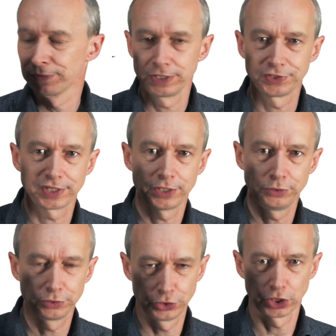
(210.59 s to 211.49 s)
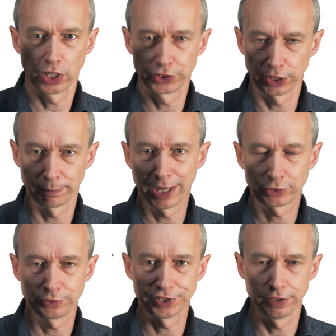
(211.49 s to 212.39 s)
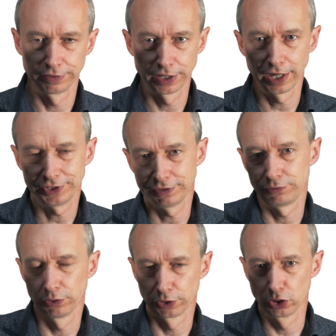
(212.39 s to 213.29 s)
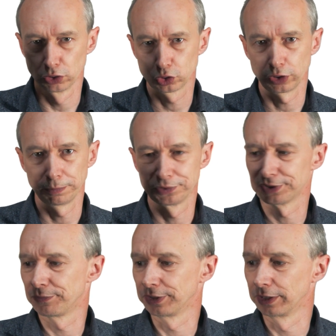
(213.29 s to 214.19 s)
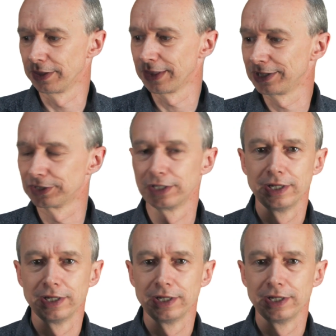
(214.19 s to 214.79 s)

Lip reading: Instead, you can charge up batteries overnight if you're on a long trip or something like that.